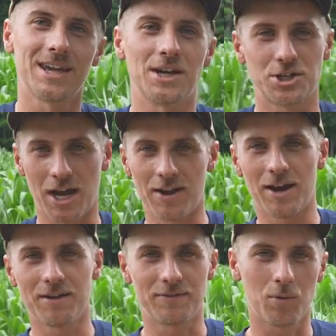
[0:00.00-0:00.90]
Yeah, shout
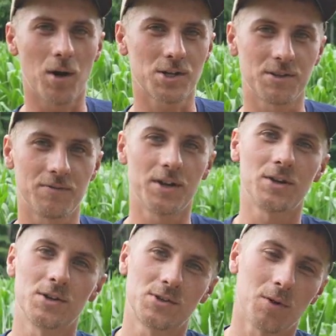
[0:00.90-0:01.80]
out if you're watching the video
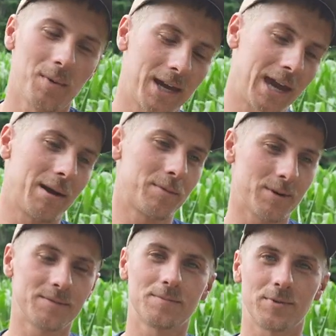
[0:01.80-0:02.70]
and you stole my
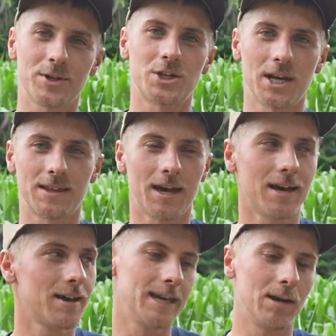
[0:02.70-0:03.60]
camera. Appreciate
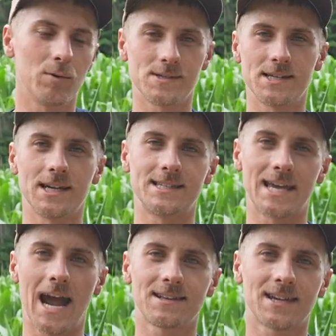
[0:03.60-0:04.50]
that. It was the
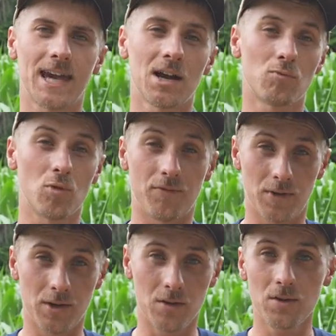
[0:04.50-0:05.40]
Tacticam
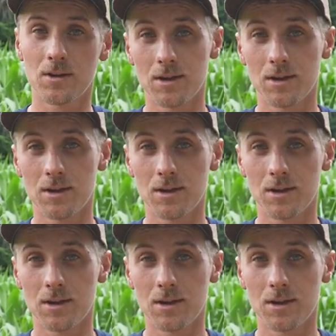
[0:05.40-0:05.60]
Reveal.